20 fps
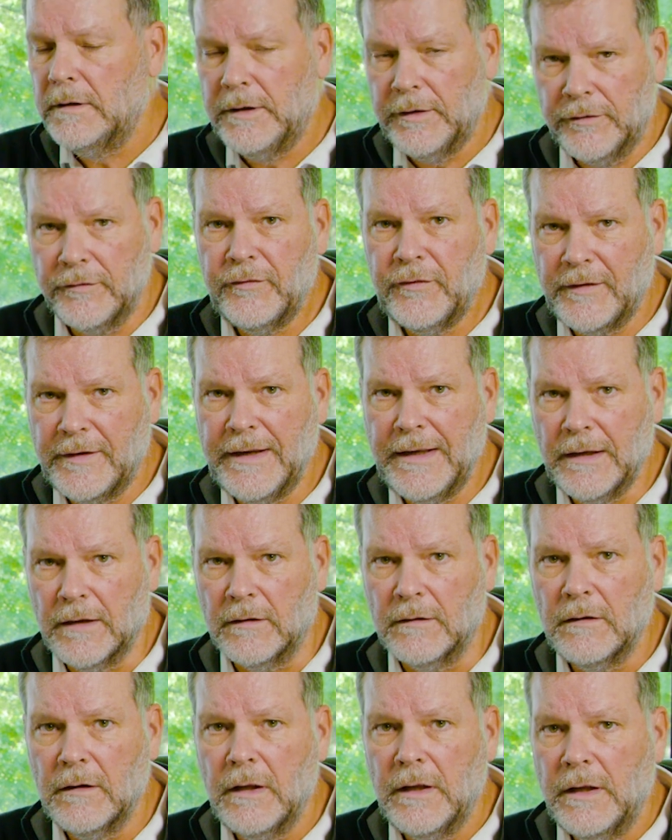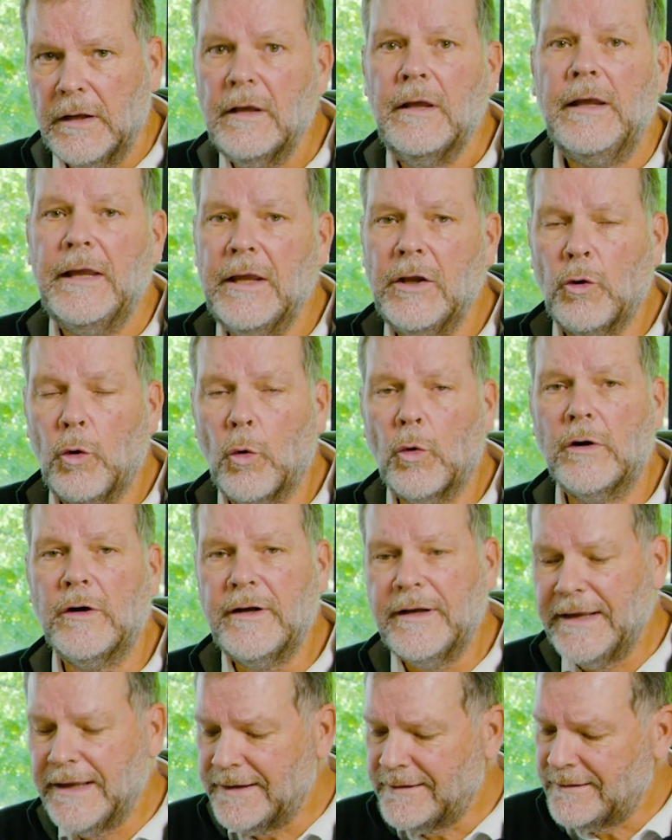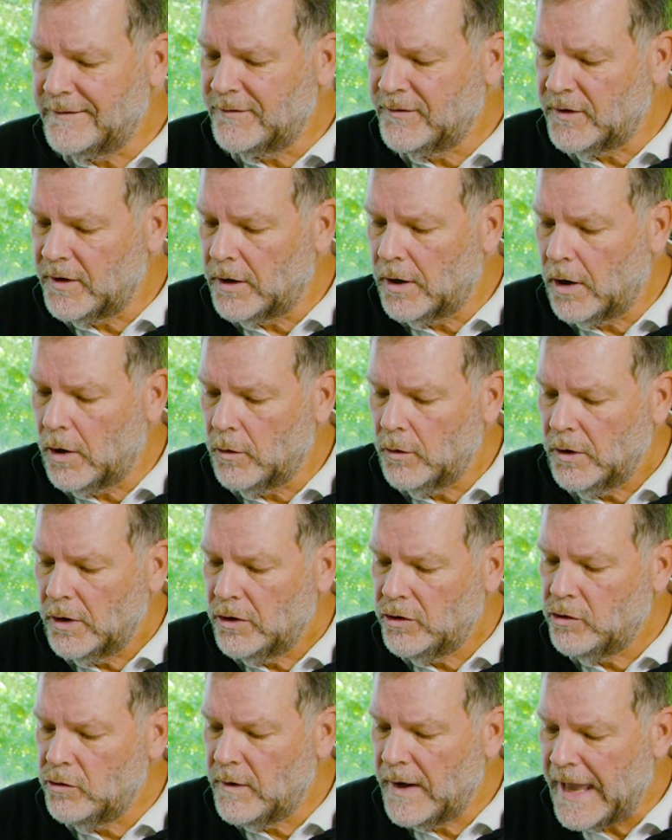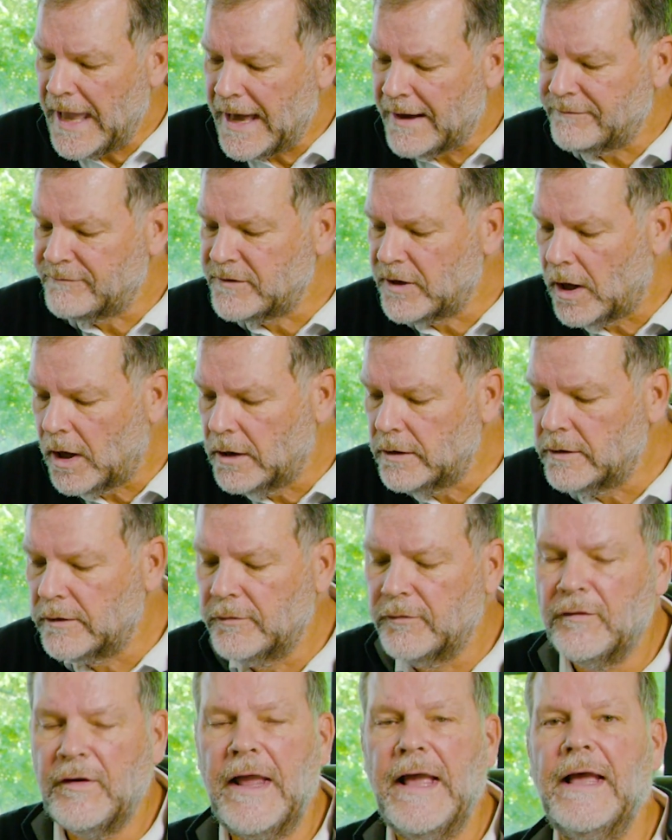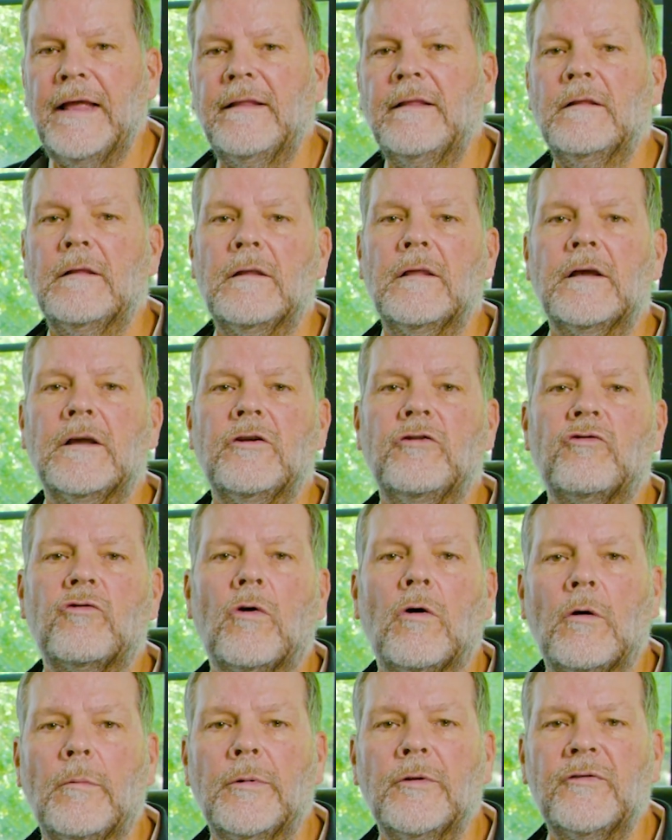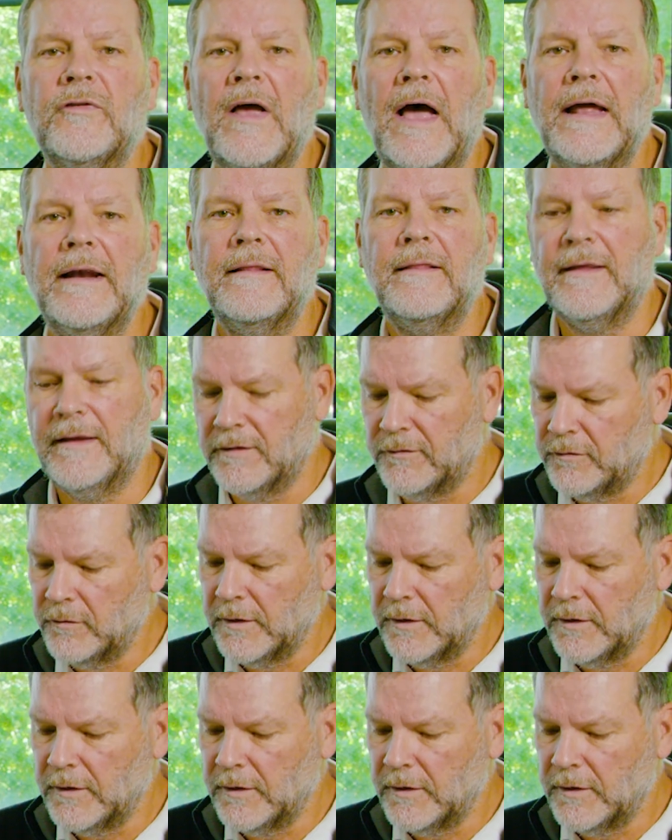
Here's the deal. In order to get to zero, you have to understand the controllable side of things.